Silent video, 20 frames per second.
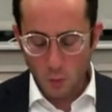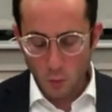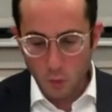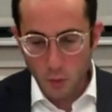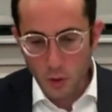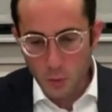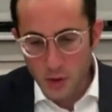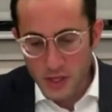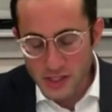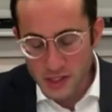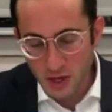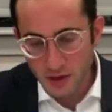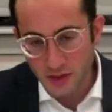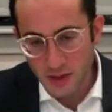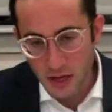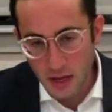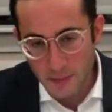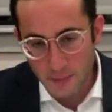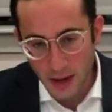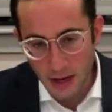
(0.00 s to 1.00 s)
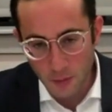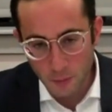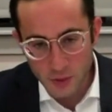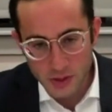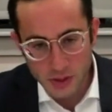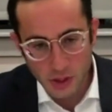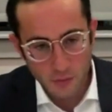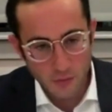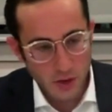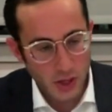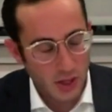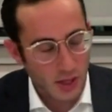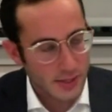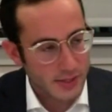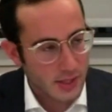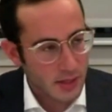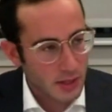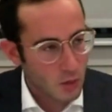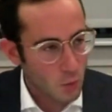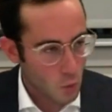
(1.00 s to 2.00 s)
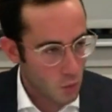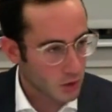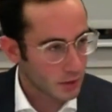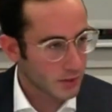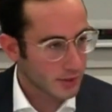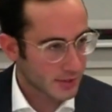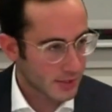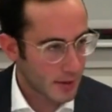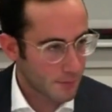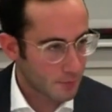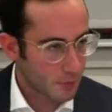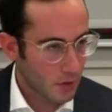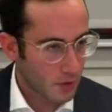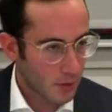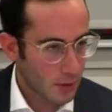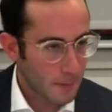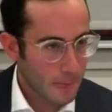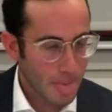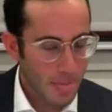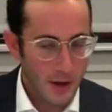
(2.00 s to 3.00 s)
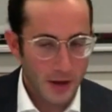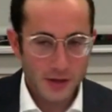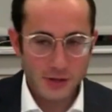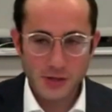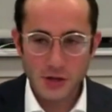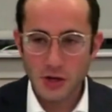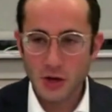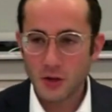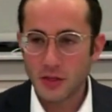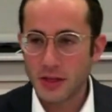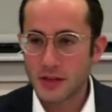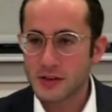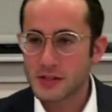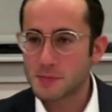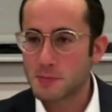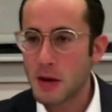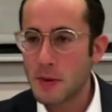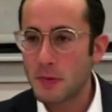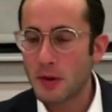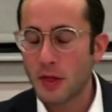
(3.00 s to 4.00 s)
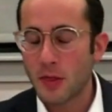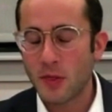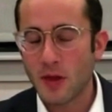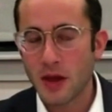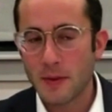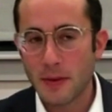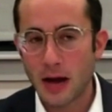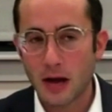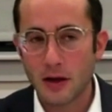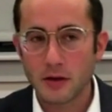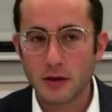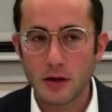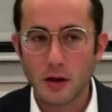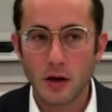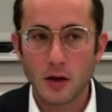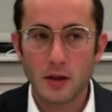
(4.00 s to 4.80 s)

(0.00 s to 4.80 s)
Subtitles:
when we start thinking about it, we start realizing the world is temporary. So that there's people that think about,